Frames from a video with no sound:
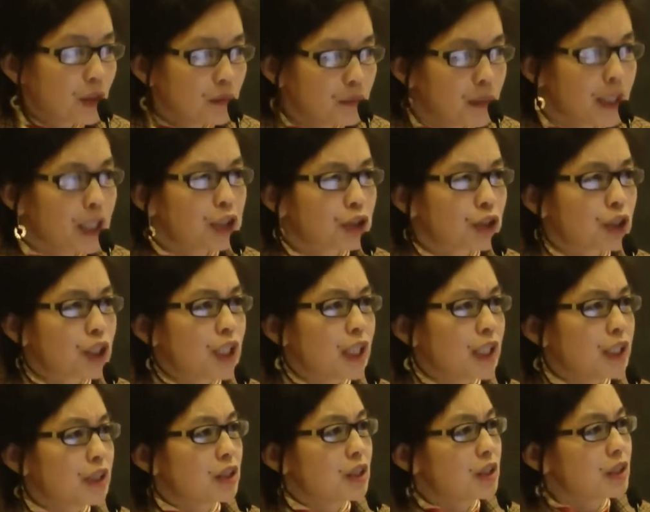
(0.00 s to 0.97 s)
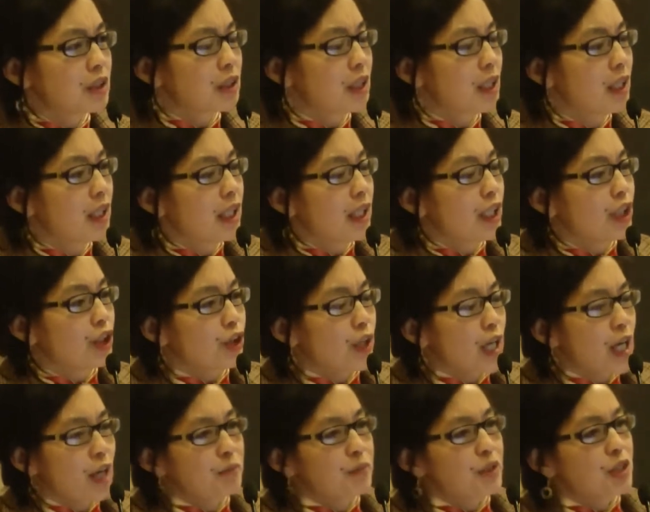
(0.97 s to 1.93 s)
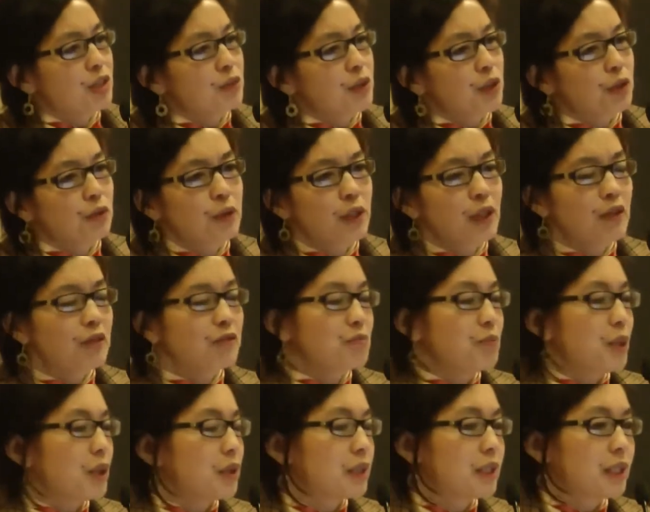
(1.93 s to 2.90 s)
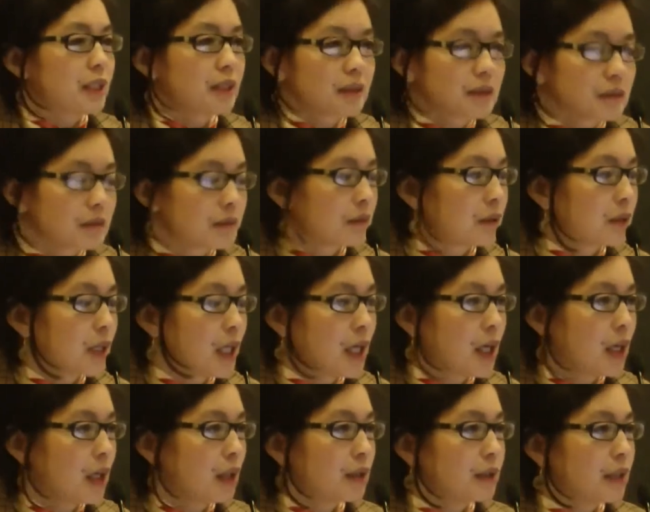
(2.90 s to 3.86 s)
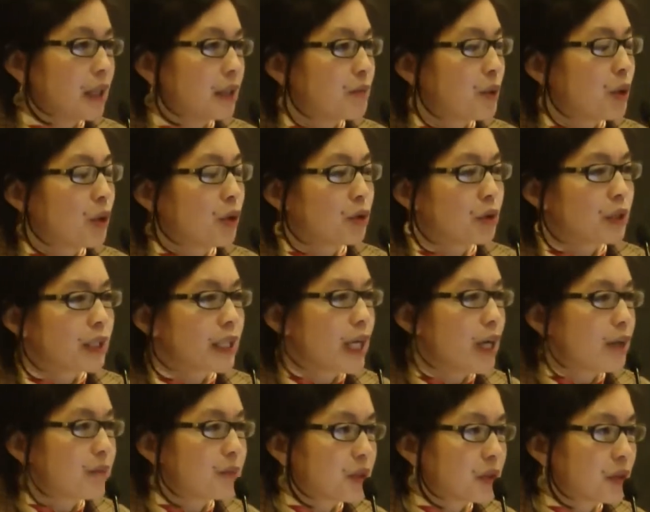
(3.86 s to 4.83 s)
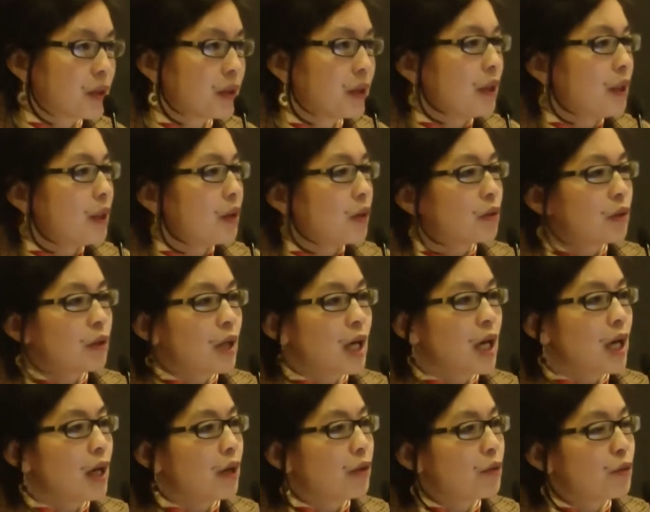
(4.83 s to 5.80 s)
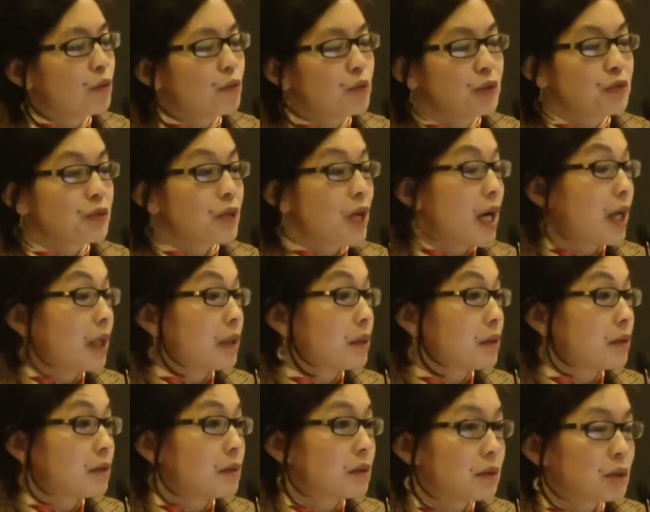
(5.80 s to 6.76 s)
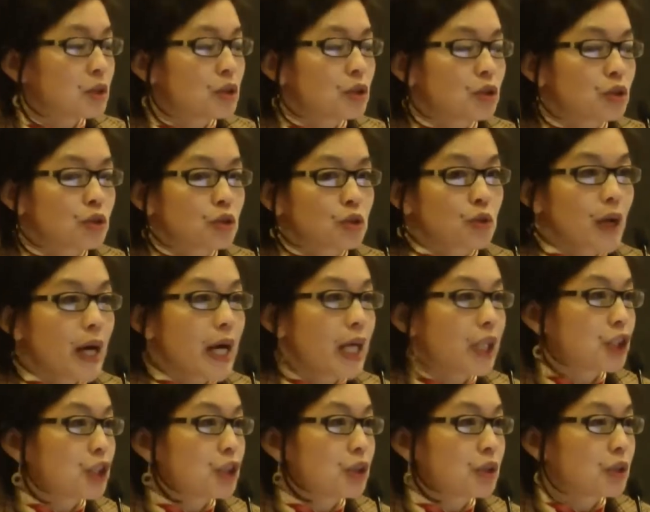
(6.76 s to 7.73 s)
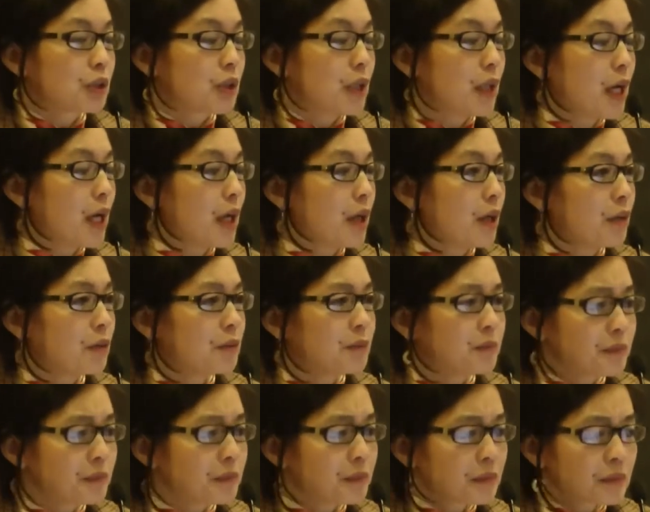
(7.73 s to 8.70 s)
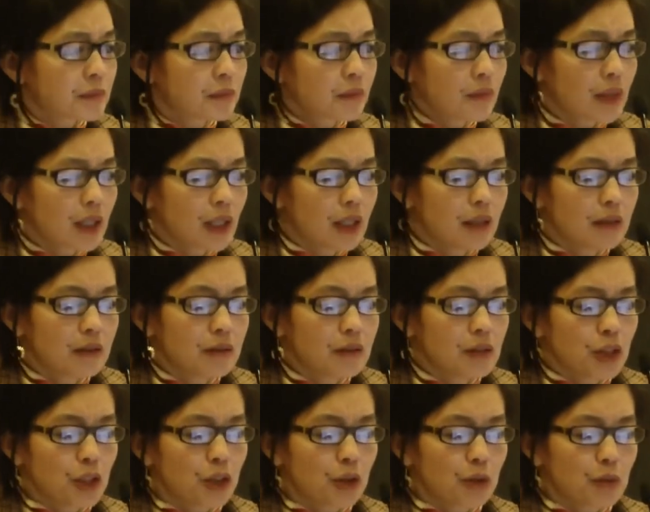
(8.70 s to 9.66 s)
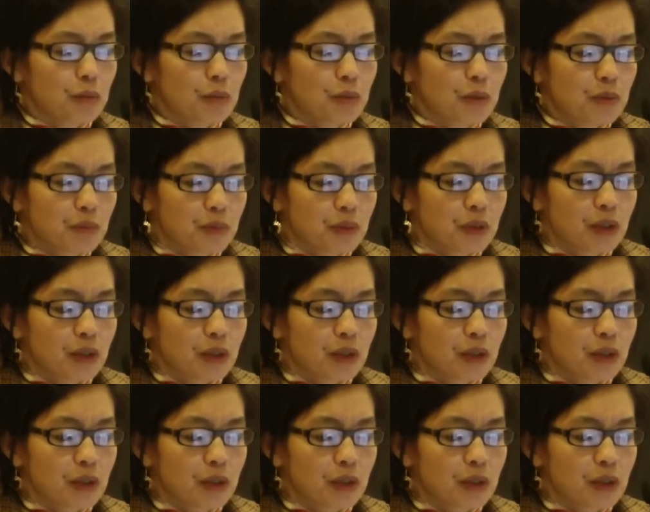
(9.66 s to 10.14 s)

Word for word: major changes in our atmosphere. We have melting polar caps. We've got trash, you know,